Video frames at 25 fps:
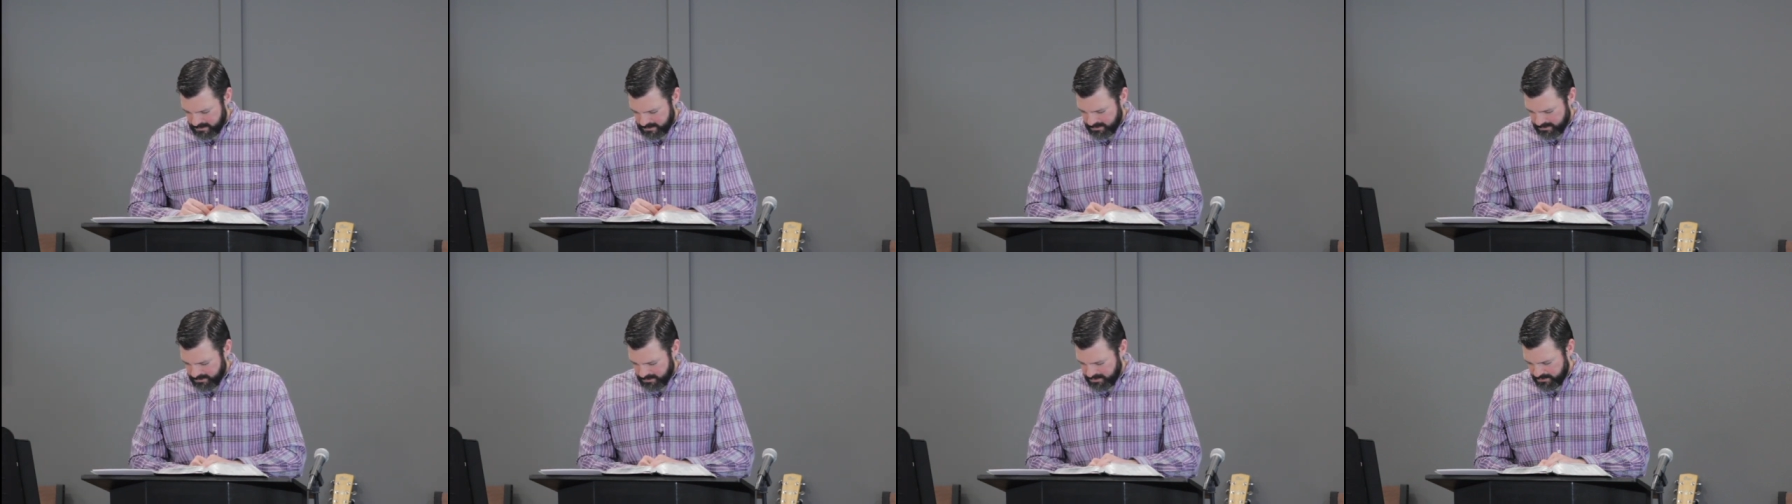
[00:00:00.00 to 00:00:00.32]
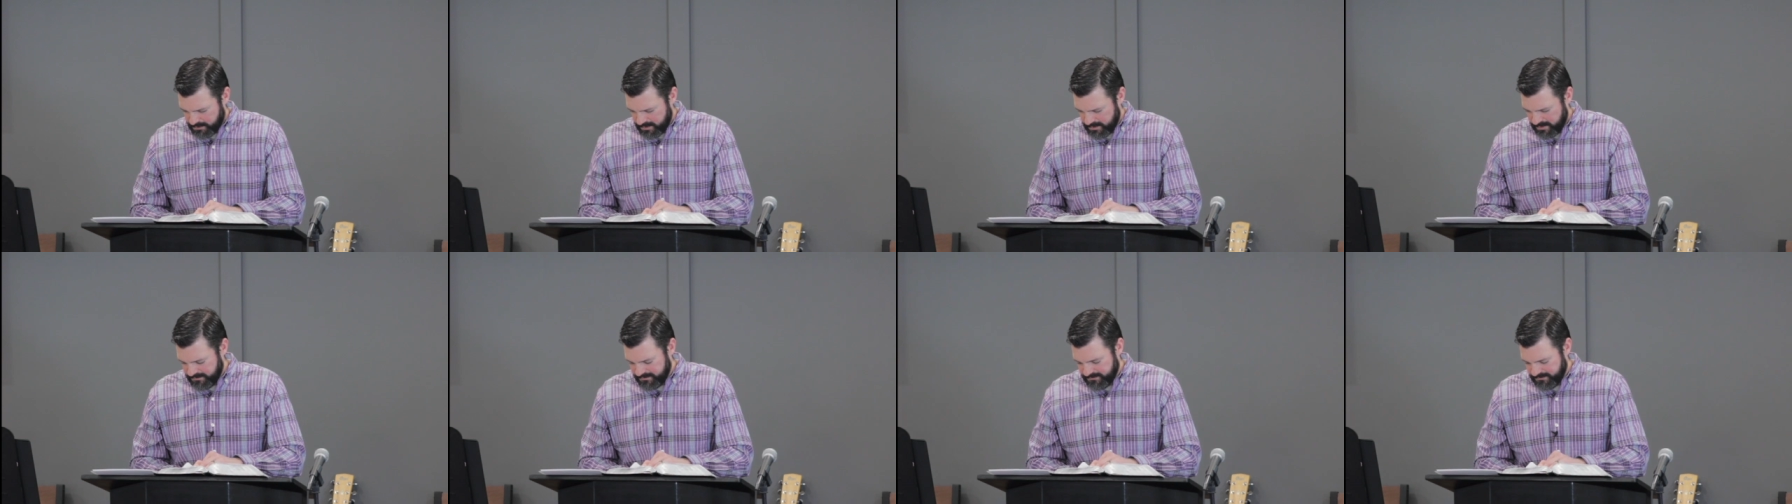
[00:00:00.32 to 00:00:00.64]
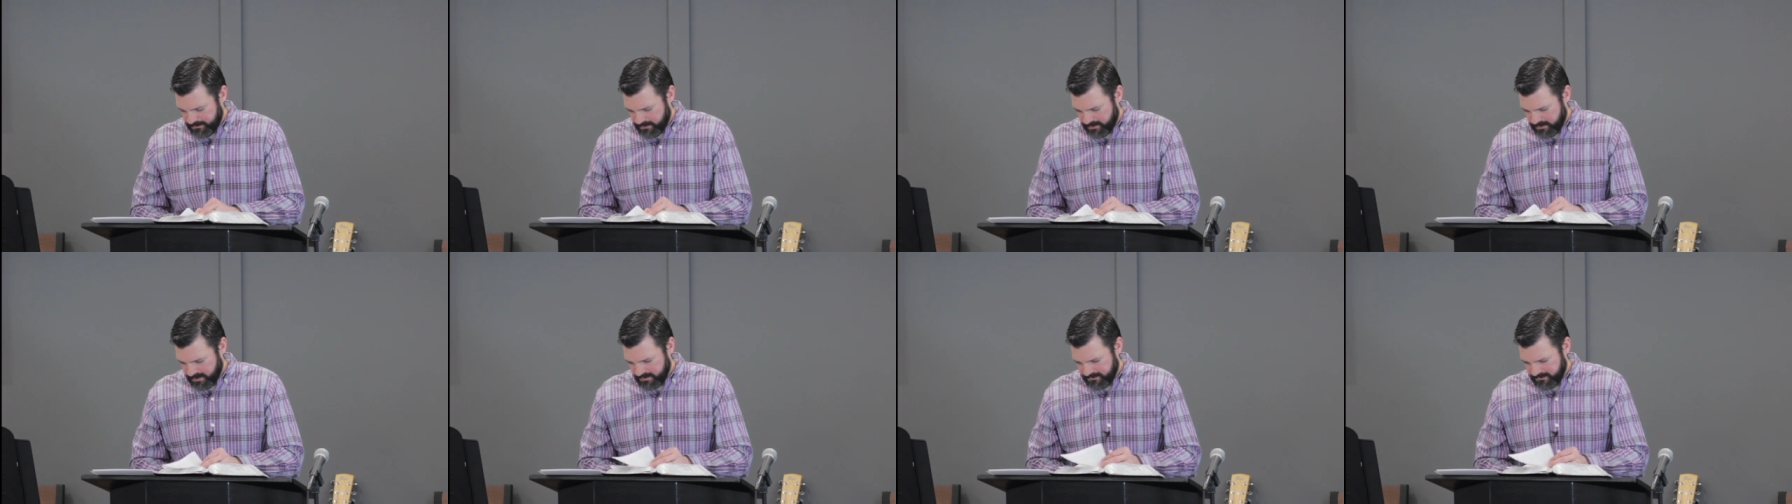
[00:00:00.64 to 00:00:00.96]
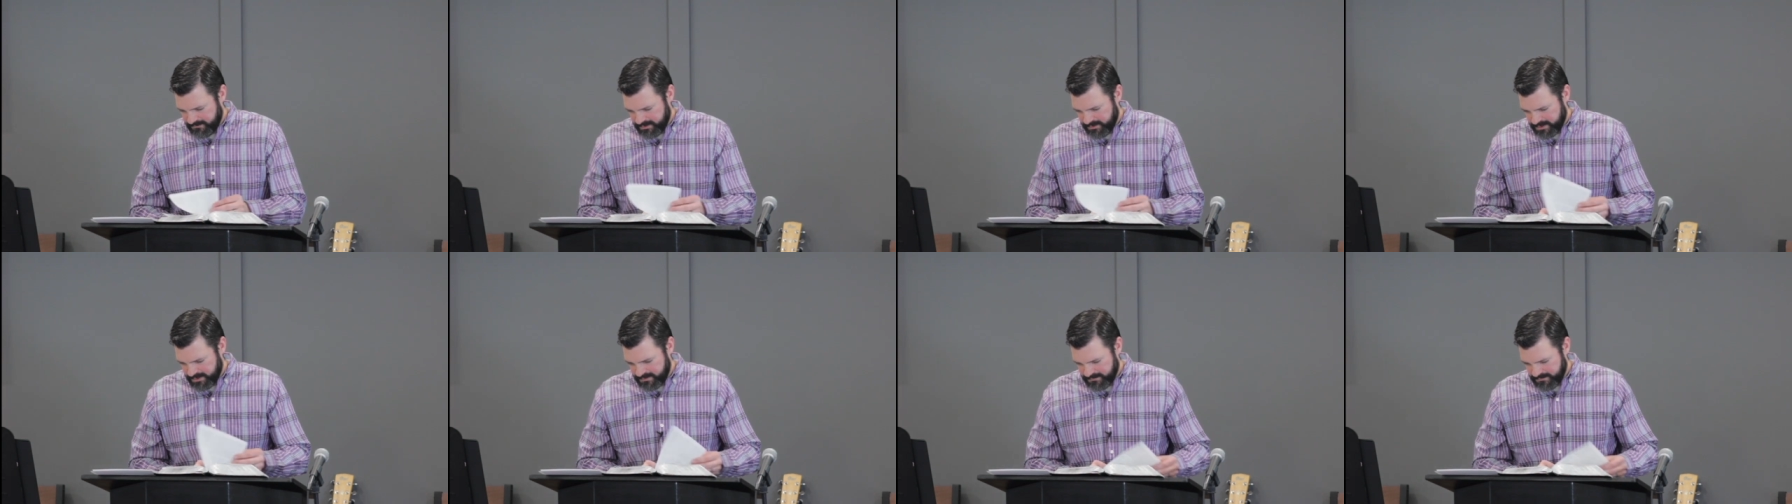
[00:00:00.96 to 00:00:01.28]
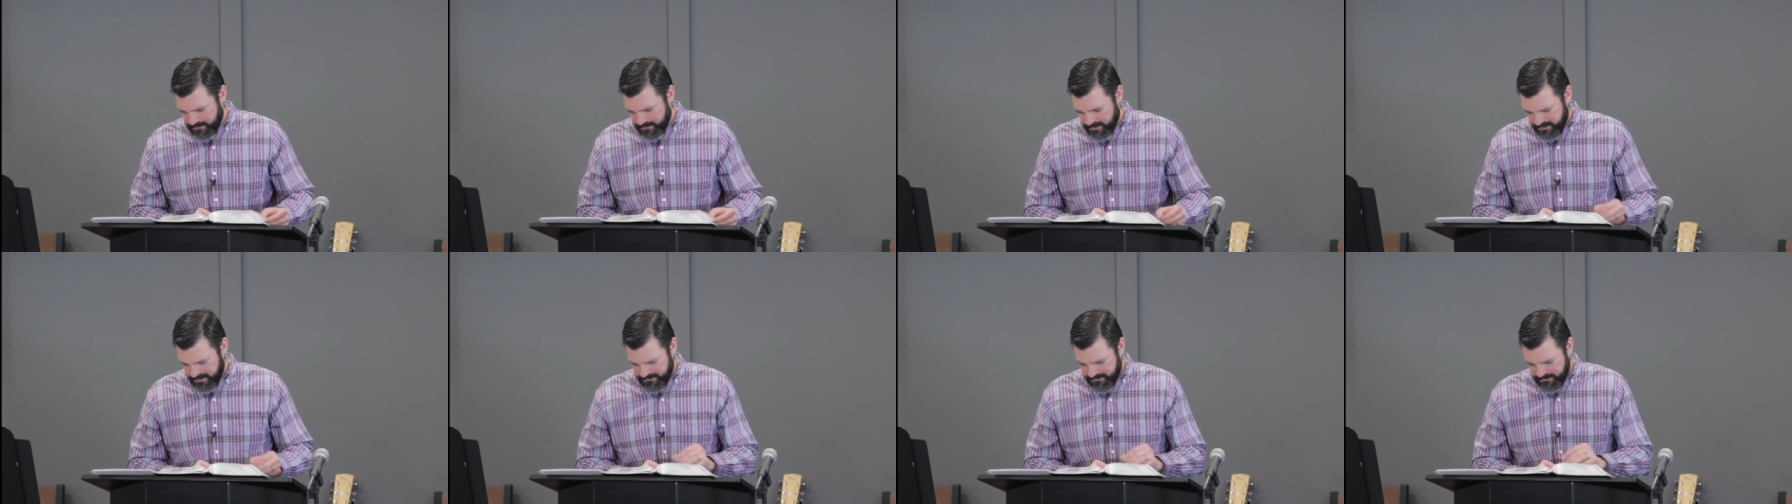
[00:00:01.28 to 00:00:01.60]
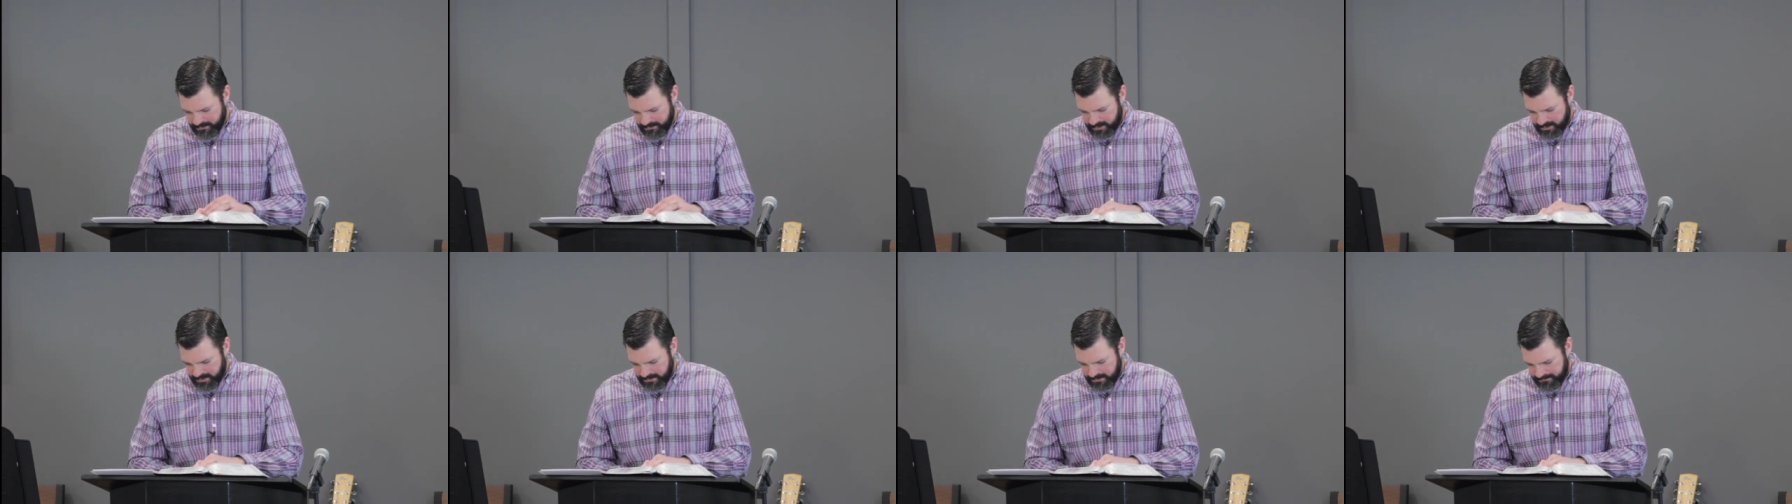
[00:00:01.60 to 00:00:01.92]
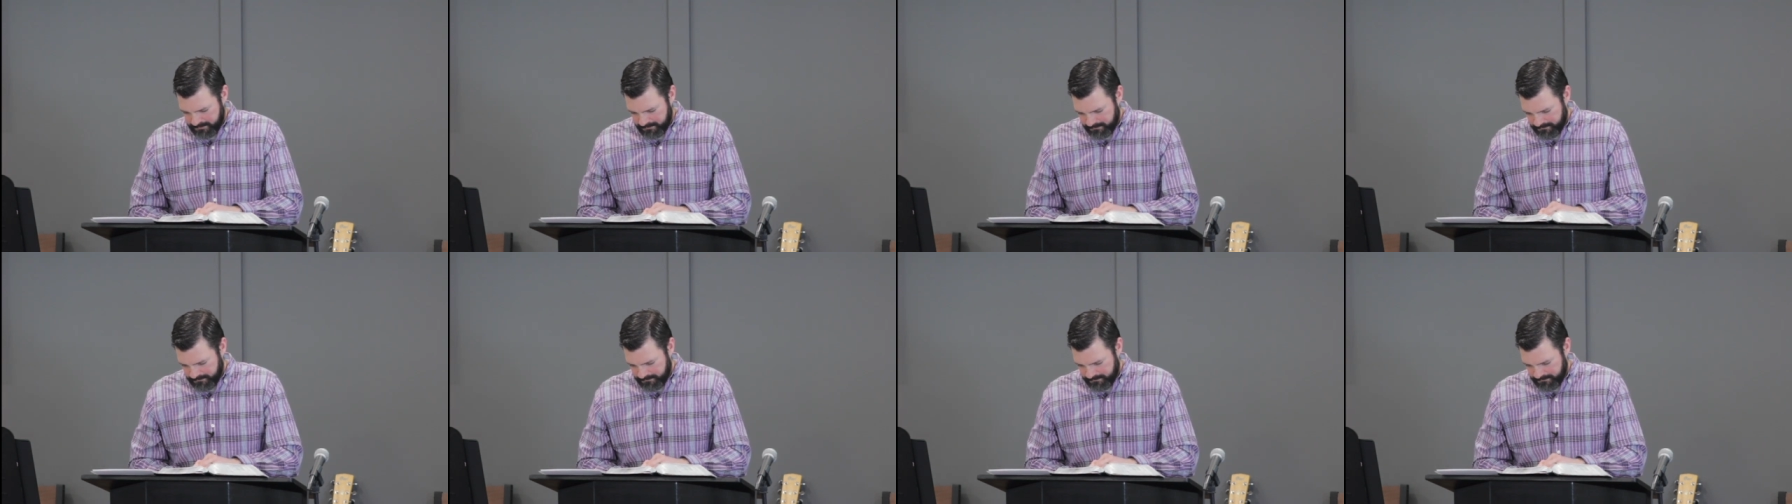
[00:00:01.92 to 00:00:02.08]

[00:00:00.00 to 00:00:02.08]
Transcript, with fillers: Luke 24 and verse 44.